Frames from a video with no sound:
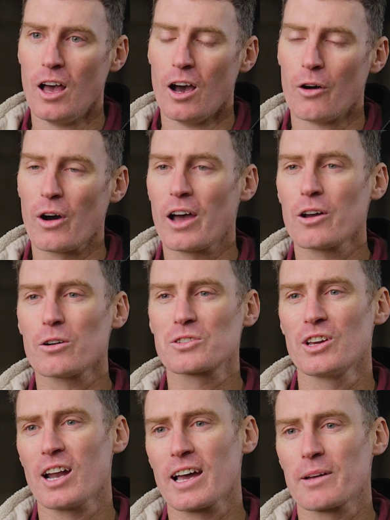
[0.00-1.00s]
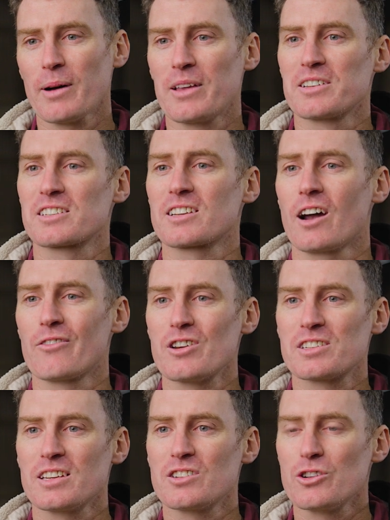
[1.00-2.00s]
What I also like about the
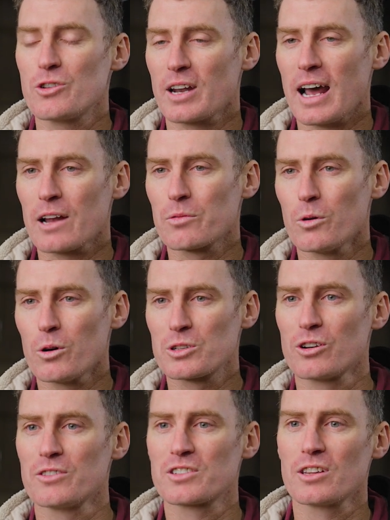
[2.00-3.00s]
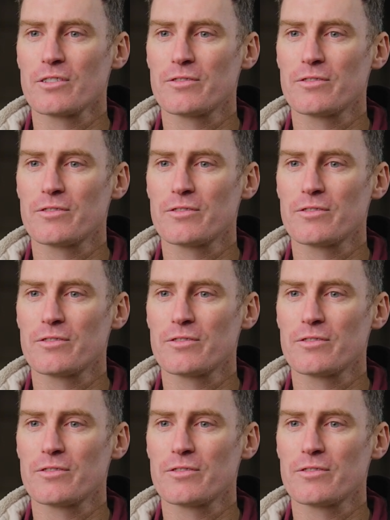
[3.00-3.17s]
Discoveries is you can add water onto the